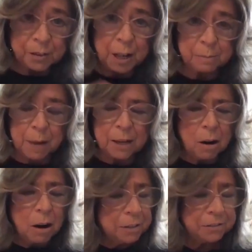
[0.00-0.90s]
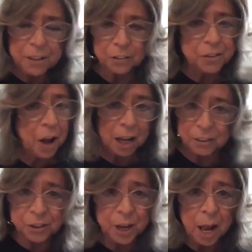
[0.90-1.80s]
that my heartfelt
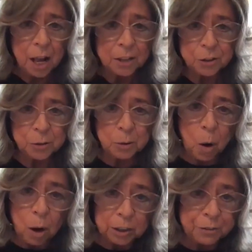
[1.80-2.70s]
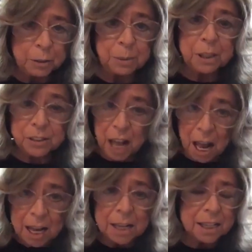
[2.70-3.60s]
thoughts to all of you, because
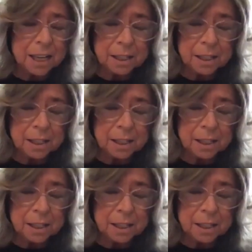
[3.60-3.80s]
I